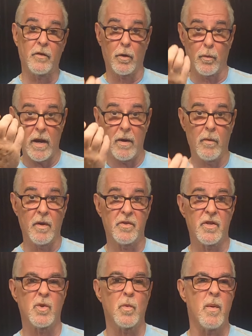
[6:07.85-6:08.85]
that the grain
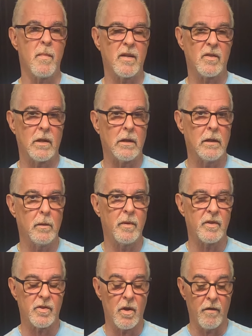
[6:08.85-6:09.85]
runs this way makes it a little
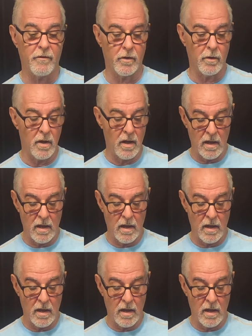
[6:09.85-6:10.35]
bit softer.